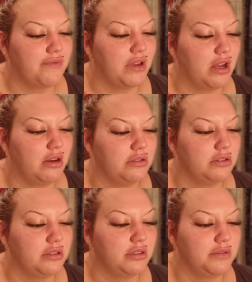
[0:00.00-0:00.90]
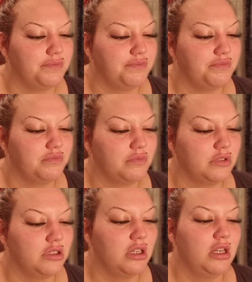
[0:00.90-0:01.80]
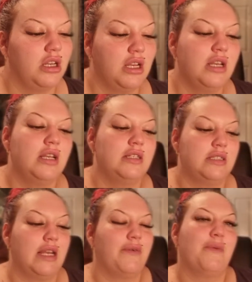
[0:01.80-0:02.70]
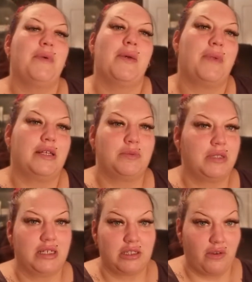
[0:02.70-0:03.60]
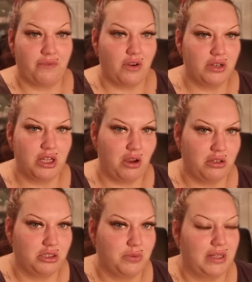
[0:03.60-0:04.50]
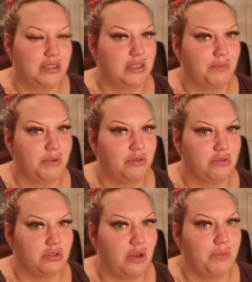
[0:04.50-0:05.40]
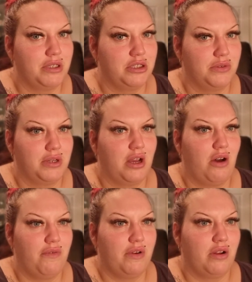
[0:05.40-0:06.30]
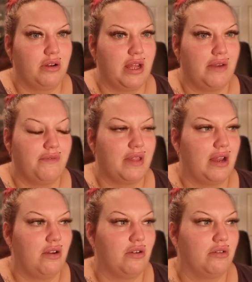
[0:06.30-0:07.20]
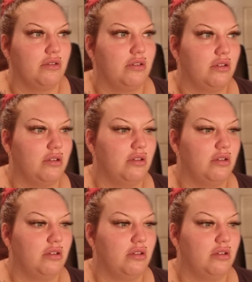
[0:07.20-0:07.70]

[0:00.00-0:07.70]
have you lost? See, when people ask me this, I find it hard to answer because I've been doing it off and on now for that long.